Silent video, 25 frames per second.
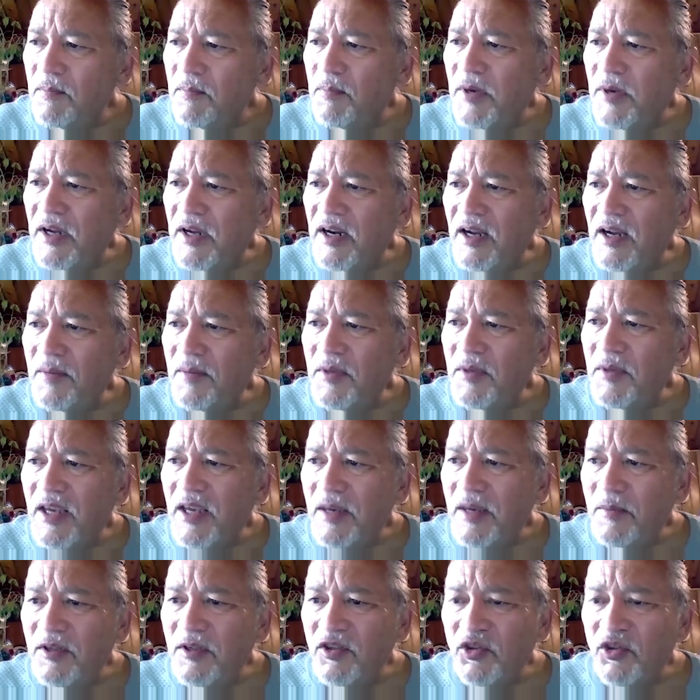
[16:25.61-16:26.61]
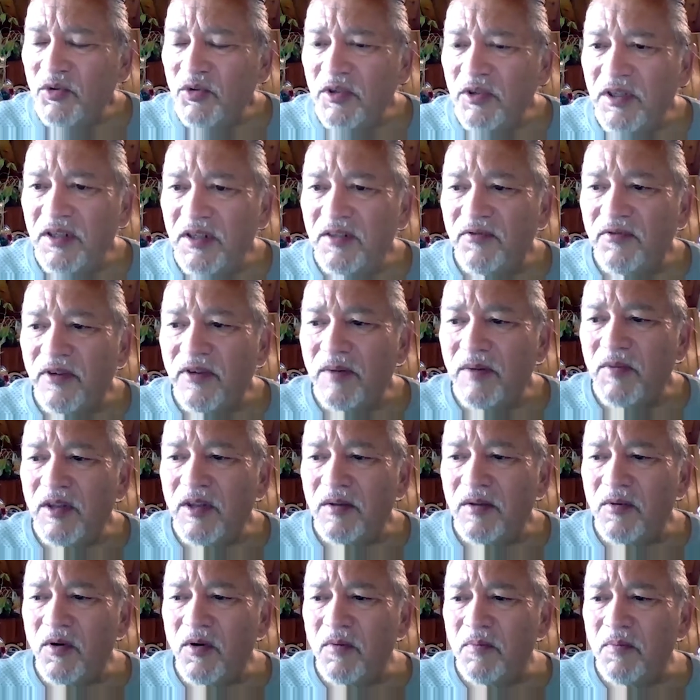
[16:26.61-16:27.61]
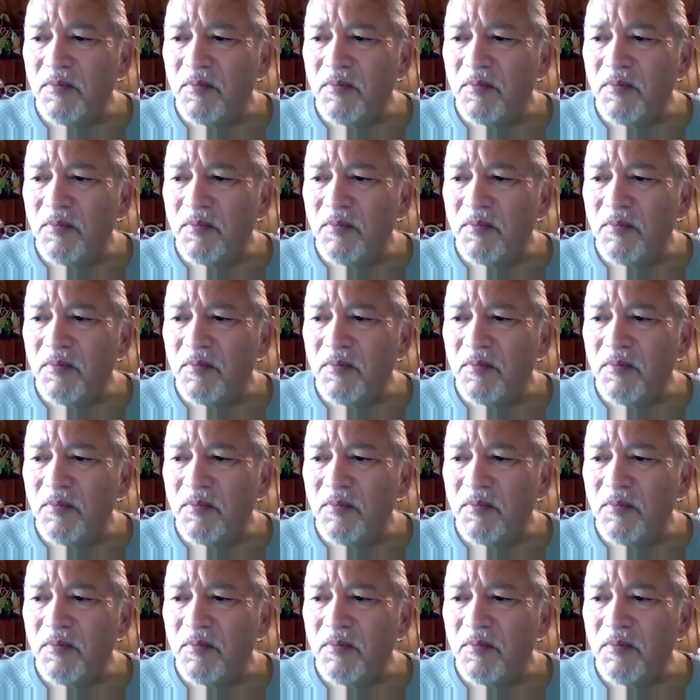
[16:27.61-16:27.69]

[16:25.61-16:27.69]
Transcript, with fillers: But I became intrigued from the